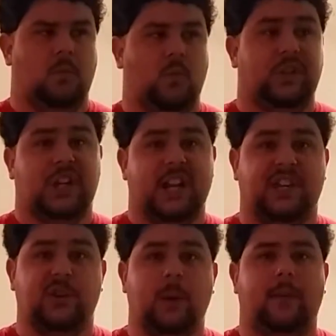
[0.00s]
which I
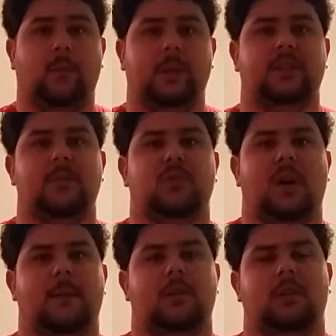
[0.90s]
do have one
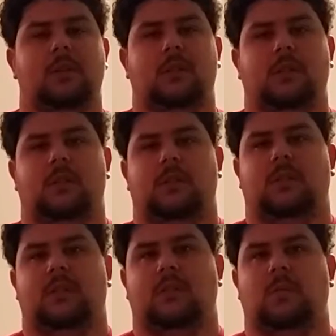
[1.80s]
subscriber,
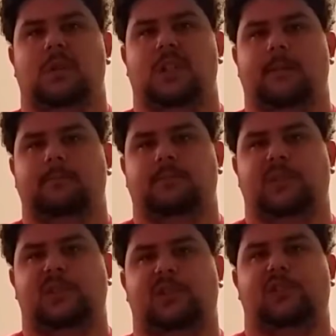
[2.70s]
which I'm
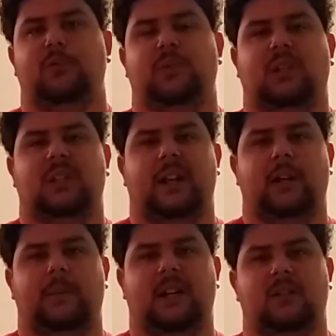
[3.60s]
super excited
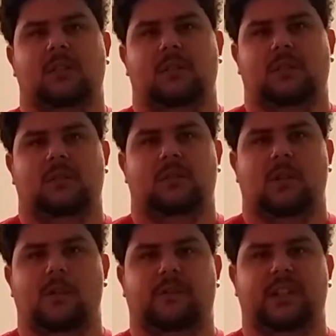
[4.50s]
about.
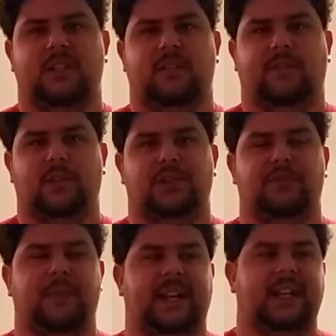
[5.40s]
Hopefully it's the first
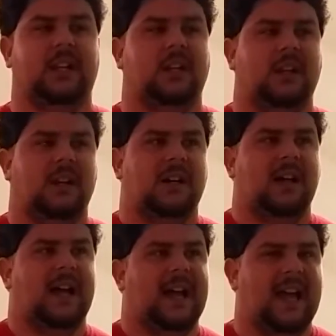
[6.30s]
of many.
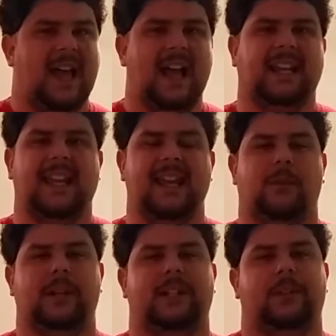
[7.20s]
I can't
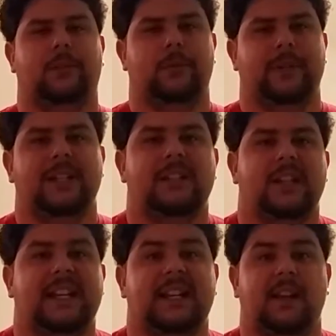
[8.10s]
quite tell who it is
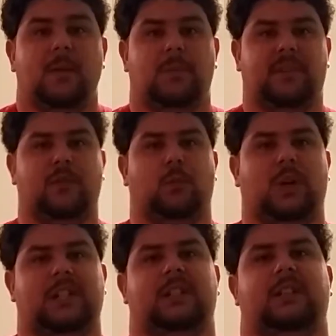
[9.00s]
yet, but if you're
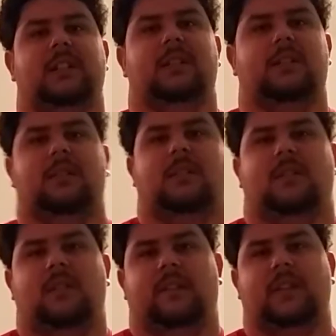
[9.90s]
watching this,
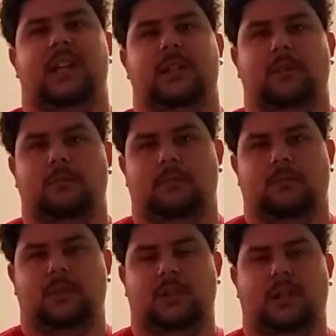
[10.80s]
thank you.
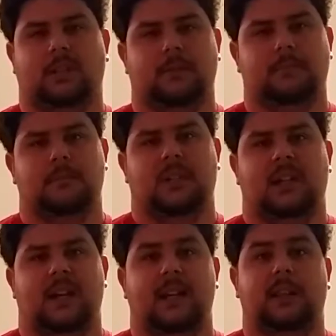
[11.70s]
You're awesome.
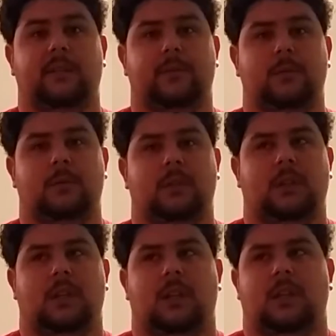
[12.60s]
I love you.
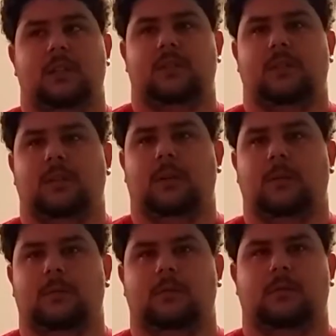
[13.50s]

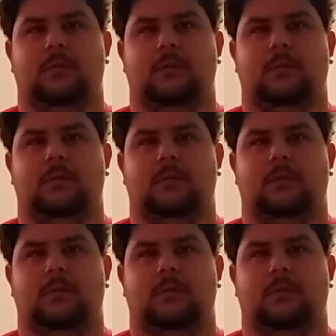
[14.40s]
So